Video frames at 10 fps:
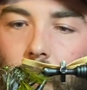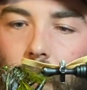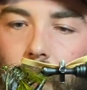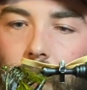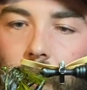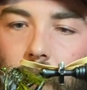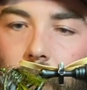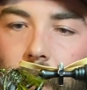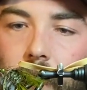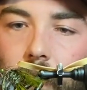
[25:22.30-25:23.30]
There's little
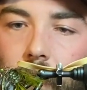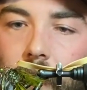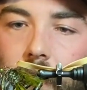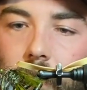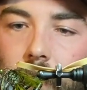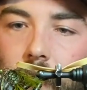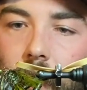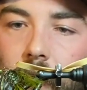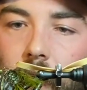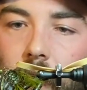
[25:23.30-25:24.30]
bits of wisdom
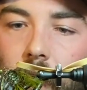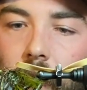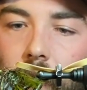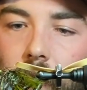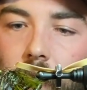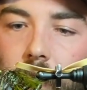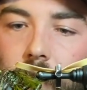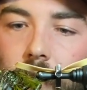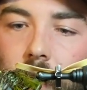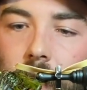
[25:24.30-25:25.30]
tucked in there, little
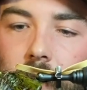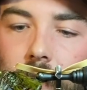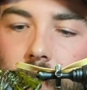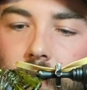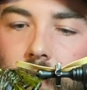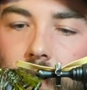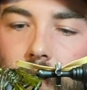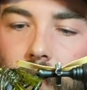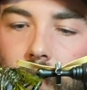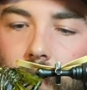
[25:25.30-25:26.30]
tricks,
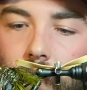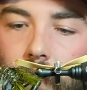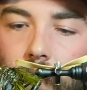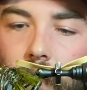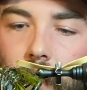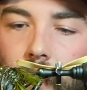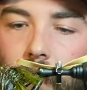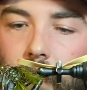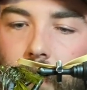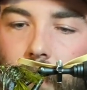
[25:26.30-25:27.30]
little
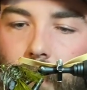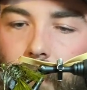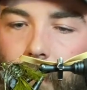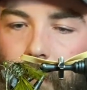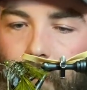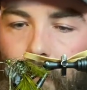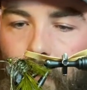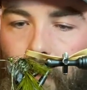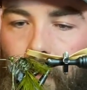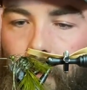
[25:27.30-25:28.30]
things to
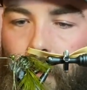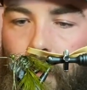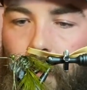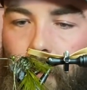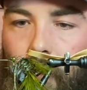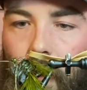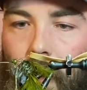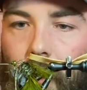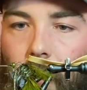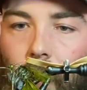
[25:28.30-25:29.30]

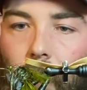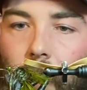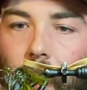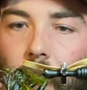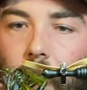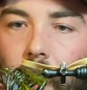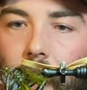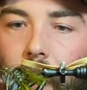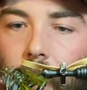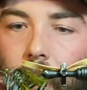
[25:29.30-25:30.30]
make you a better
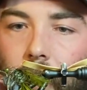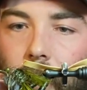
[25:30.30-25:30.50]
tire.